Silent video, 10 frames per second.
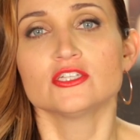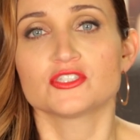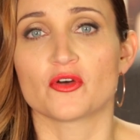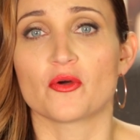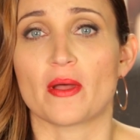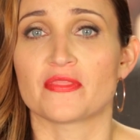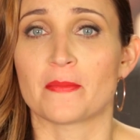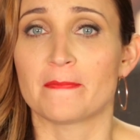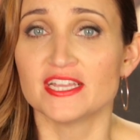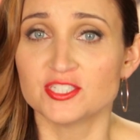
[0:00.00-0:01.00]
So the
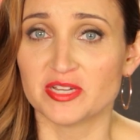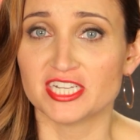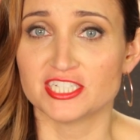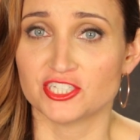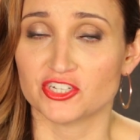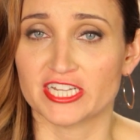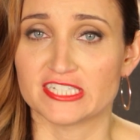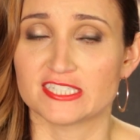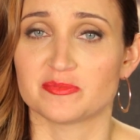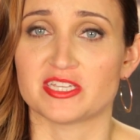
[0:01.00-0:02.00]
best way to teach your
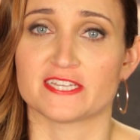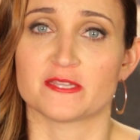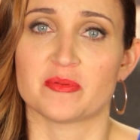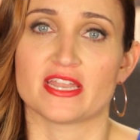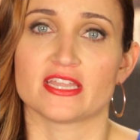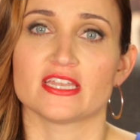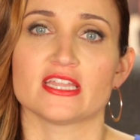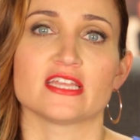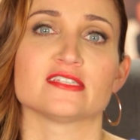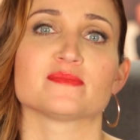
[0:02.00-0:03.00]
kids to be
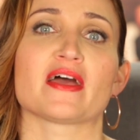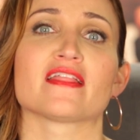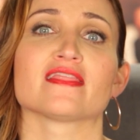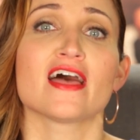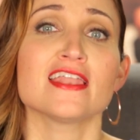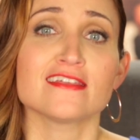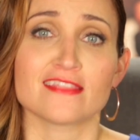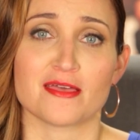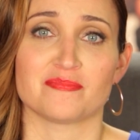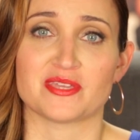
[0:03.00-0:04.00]
independent is by letting
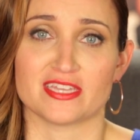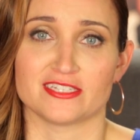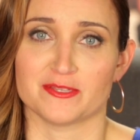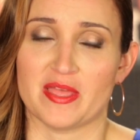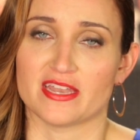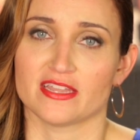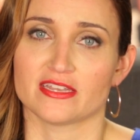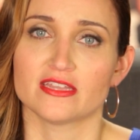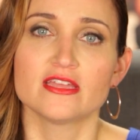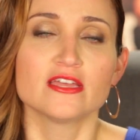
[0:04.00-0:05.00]
them be
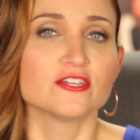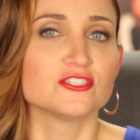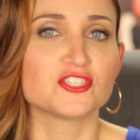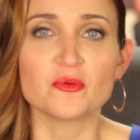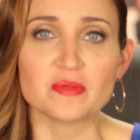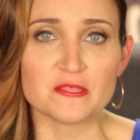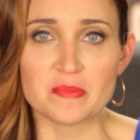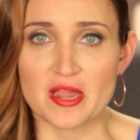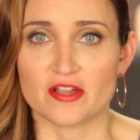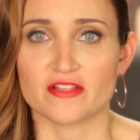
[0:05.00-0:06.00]
independent. Don't be the
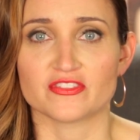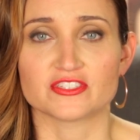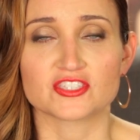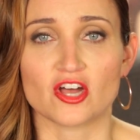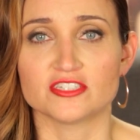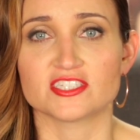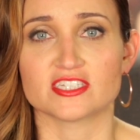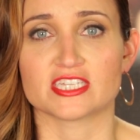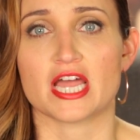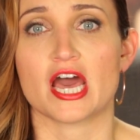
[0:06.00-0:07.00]
parent that's
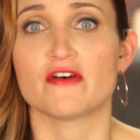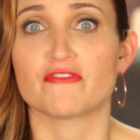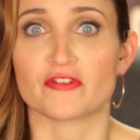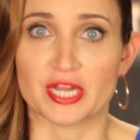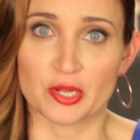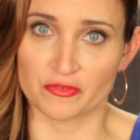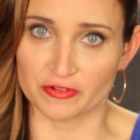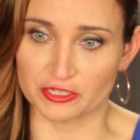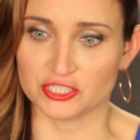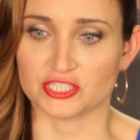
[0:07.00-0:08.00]
constantly hovering
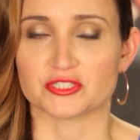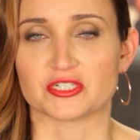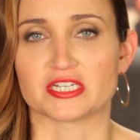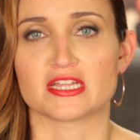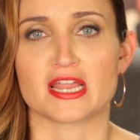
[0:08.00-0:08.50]
over your children.